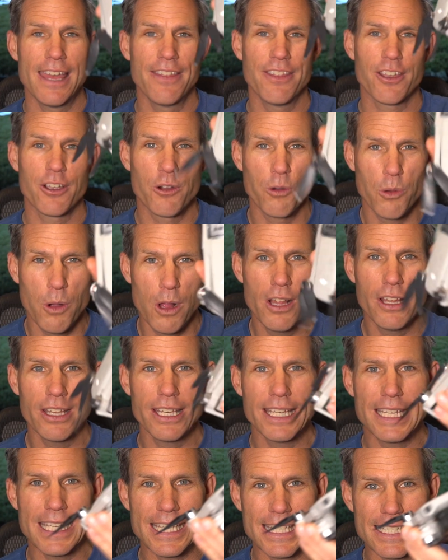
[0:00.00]
and the
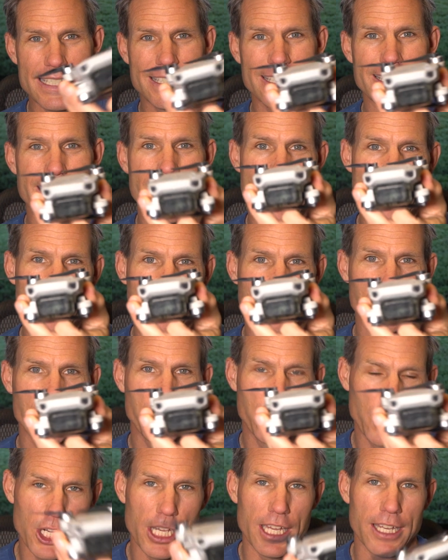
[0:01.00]
quality isn't as
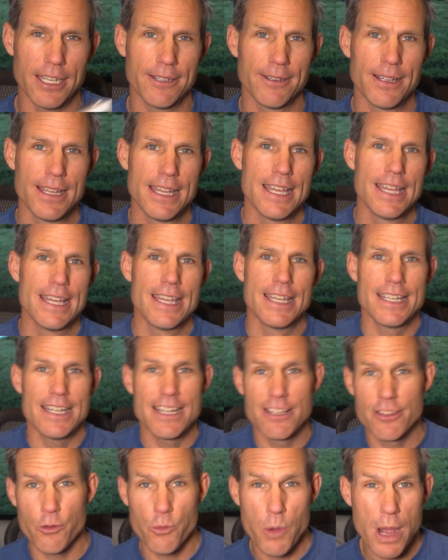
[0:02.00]
good.
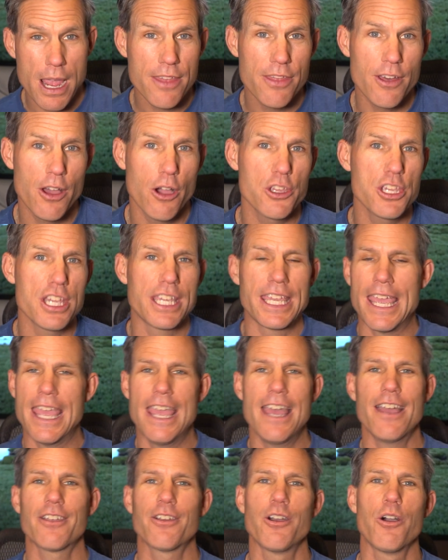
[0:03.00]
Either way though, you
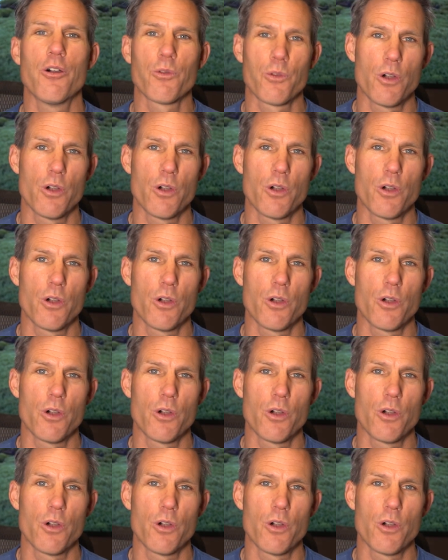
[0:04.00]
can't go